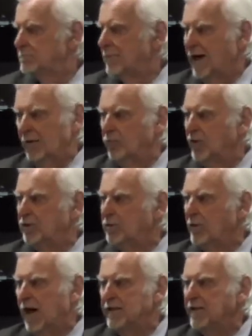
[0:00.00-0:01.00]
I really
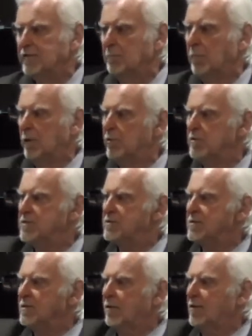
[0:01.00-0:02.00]
do. I think the
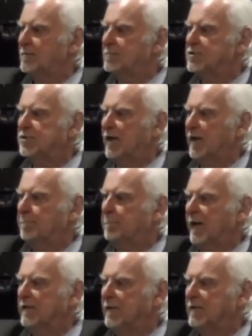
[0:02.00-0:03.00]
birds shut up.
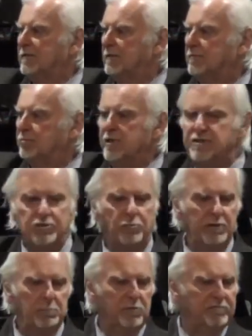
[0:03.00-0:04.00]
I think the trees
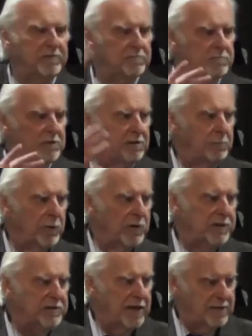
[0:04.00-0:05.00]
quit moving in the
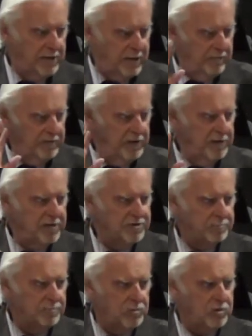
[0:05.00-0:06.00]
breeze. I think everything just
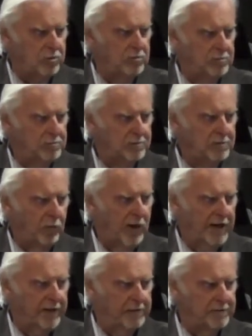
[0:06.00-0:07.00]

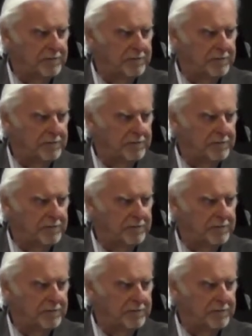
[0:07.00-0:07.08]
quiet.